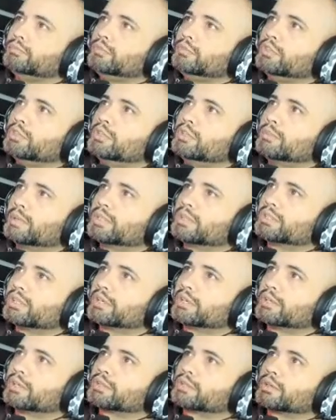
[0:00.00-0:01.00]
To my
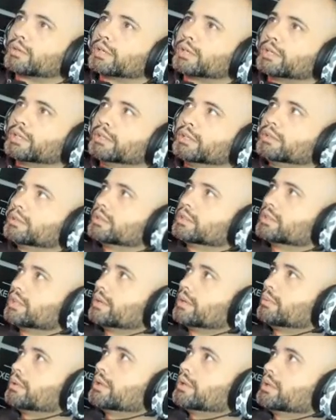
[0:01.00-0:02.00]
center screen. Does that
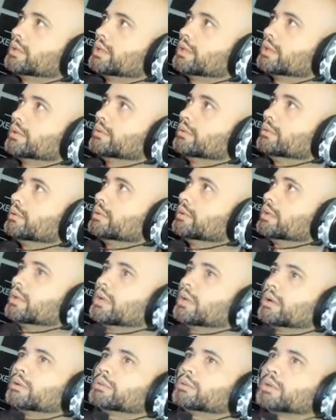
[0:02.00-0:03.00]
work? No.
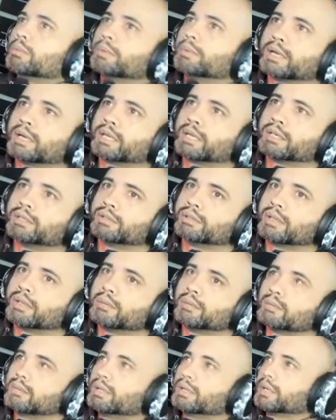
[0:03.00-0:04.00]
I was hoping I could do that,
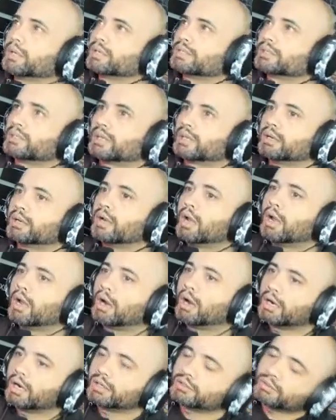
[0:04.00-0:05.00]
but I guess not.
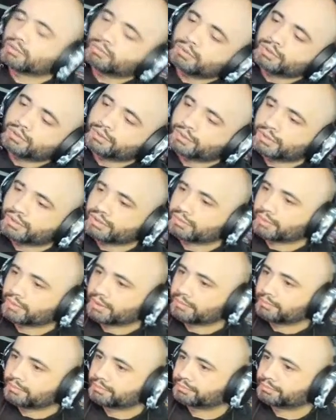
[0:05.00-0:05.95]
All right, so we'll do it this way.